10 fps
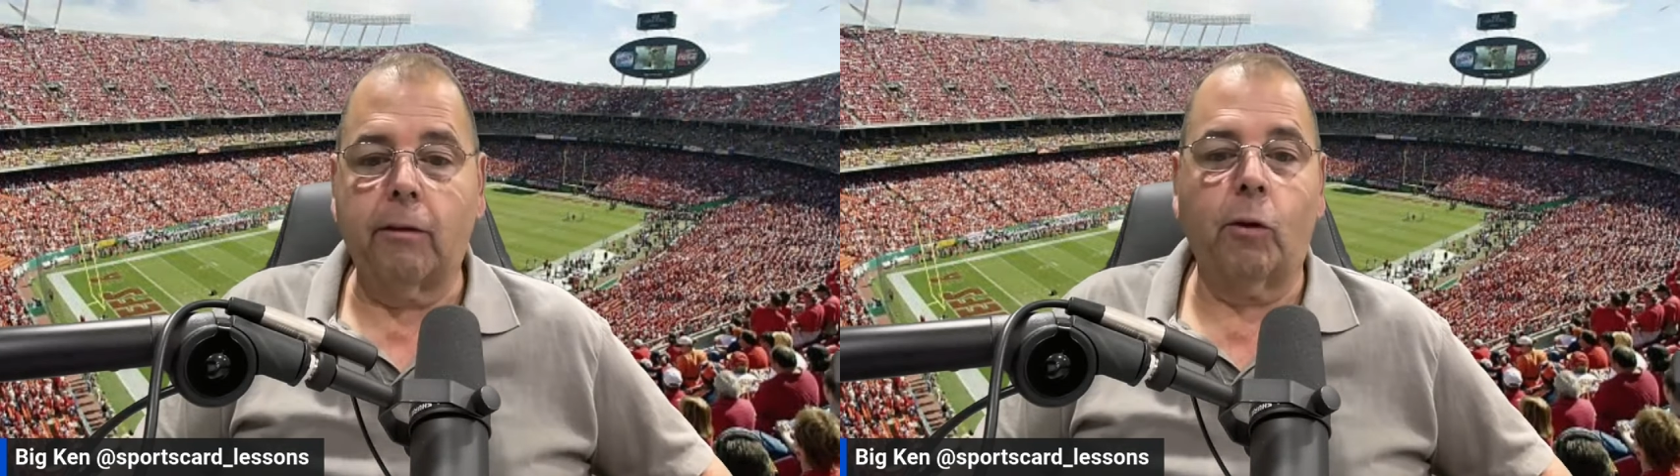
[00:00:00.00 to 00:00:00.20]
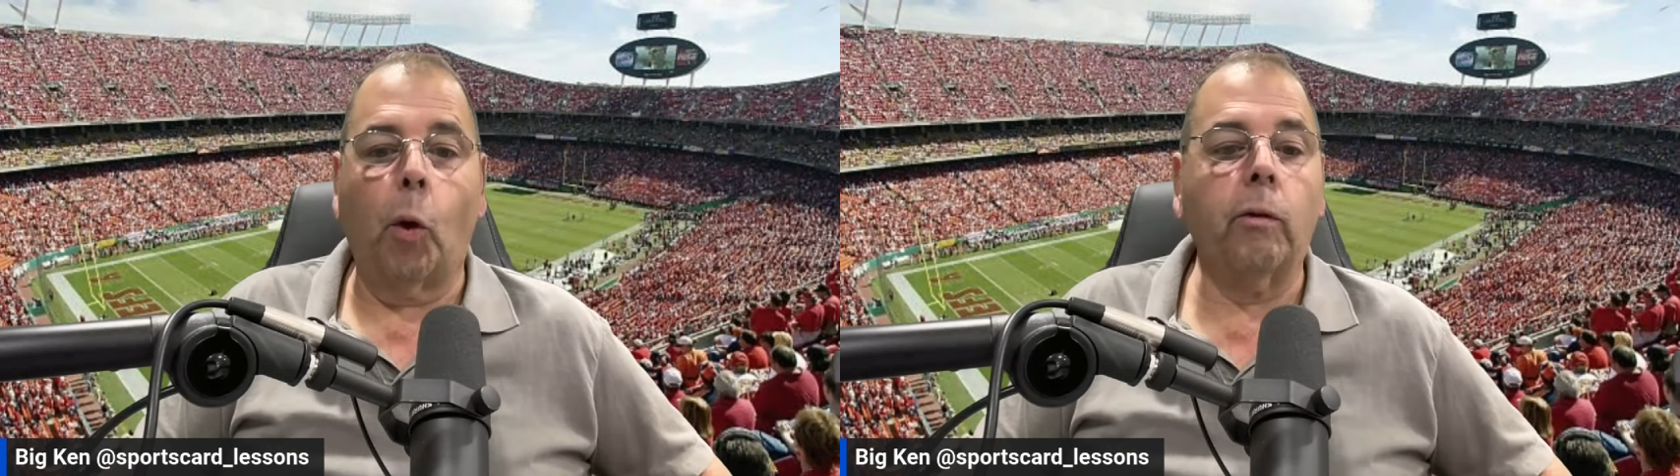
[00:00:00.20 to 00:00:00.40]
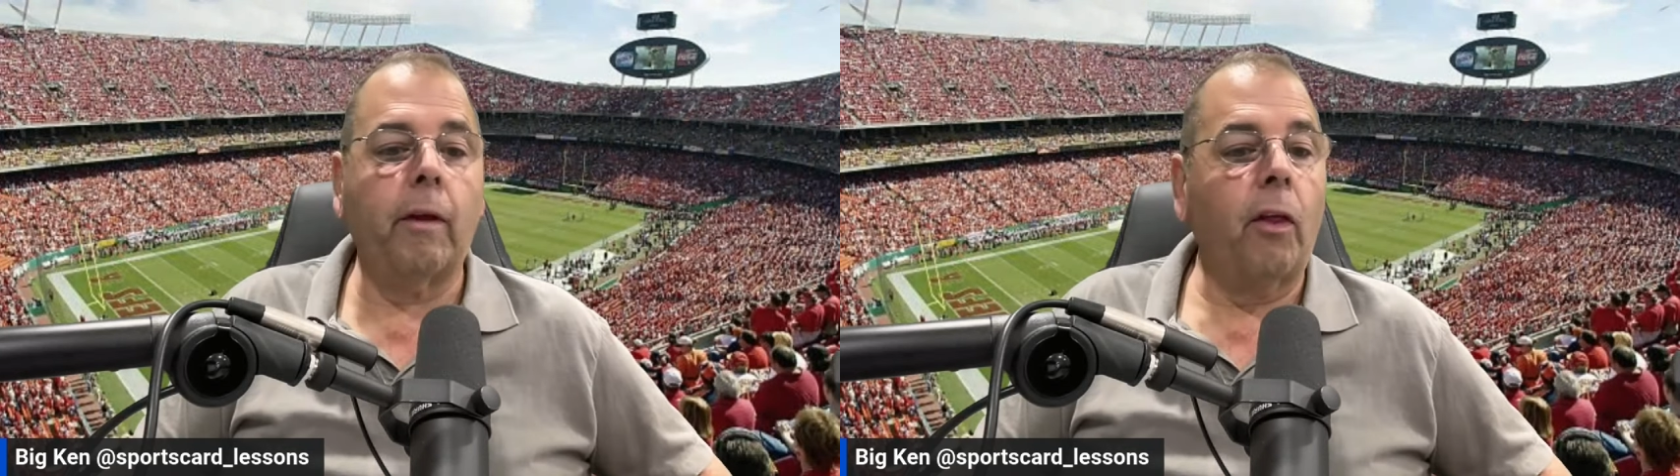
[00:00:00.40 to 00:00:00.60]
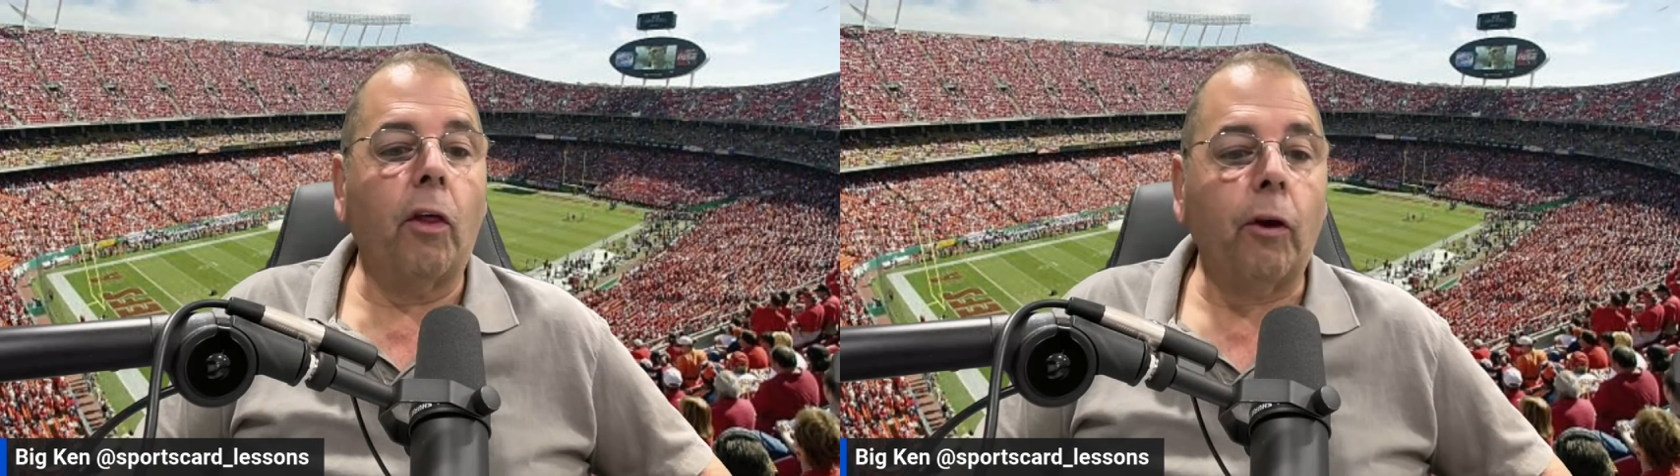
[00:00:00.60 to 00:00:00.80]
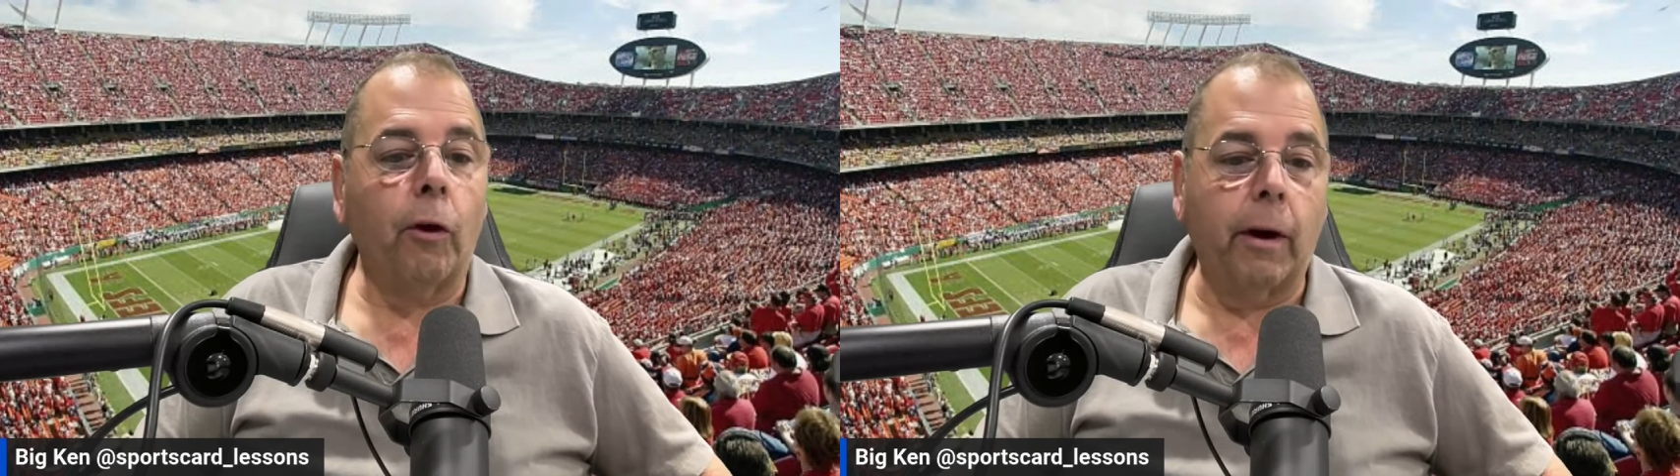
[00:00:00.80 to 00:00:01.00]
sold in the
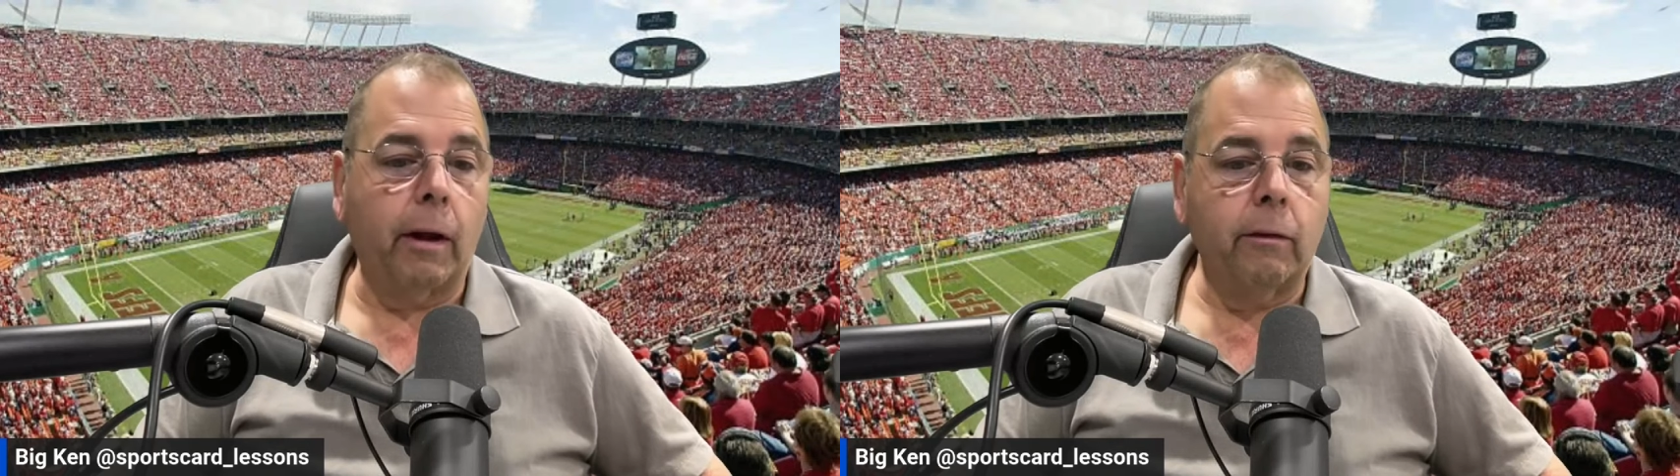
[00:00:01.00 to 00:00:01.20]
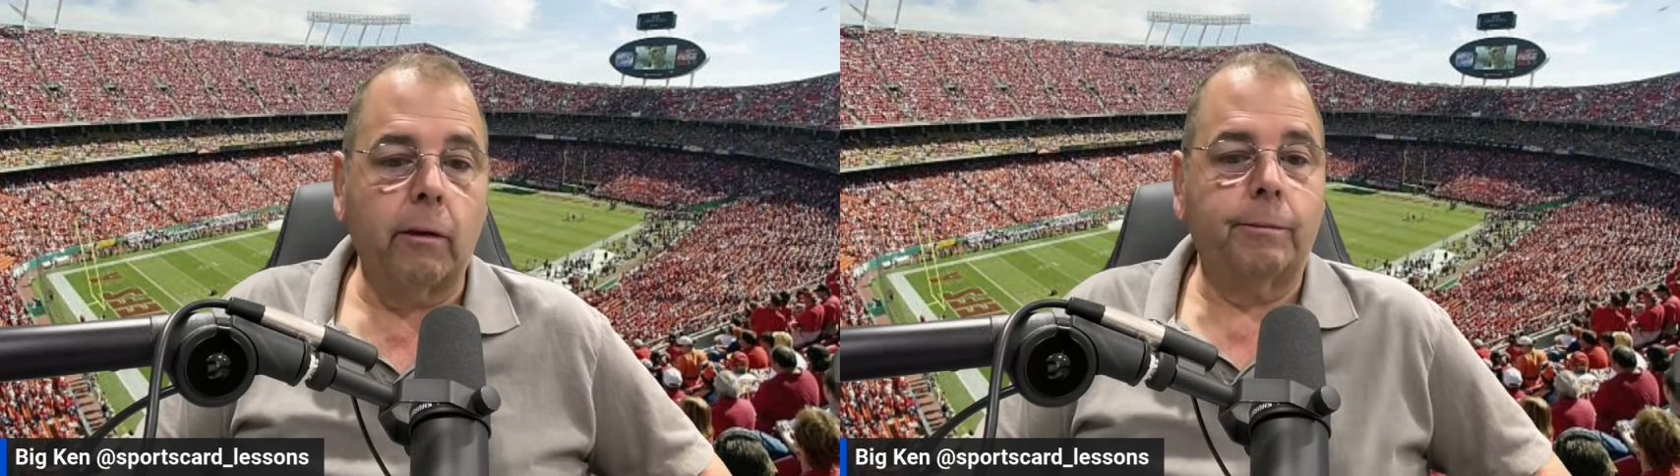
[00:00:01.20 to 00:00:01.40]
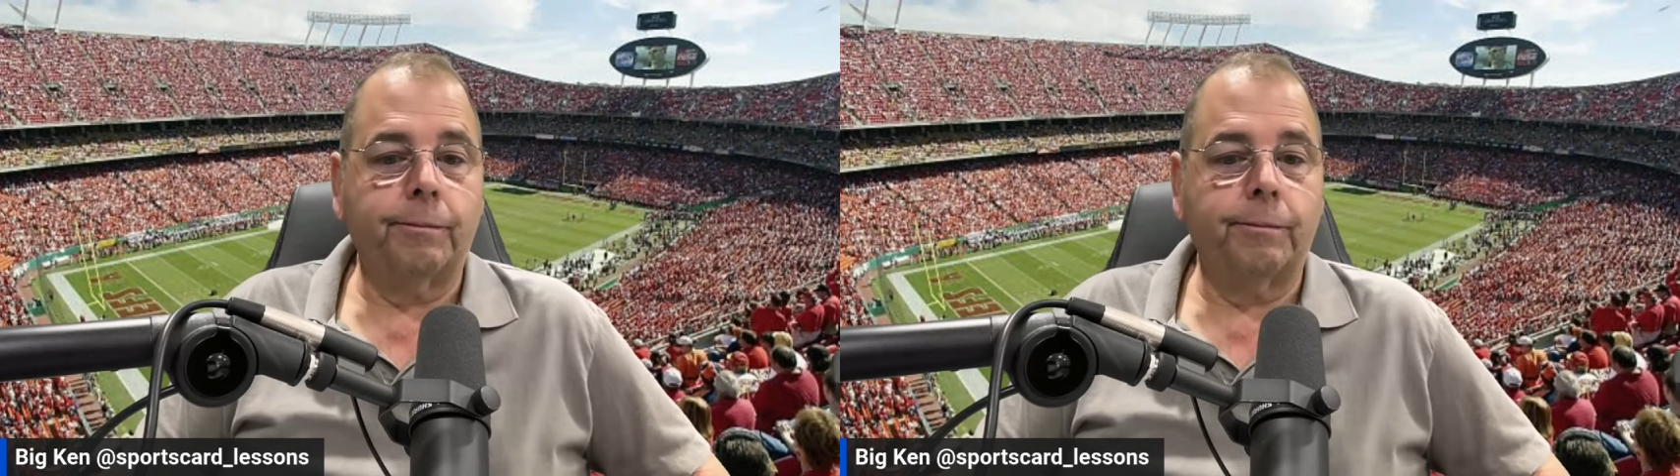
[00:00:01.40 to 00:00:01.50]
30s.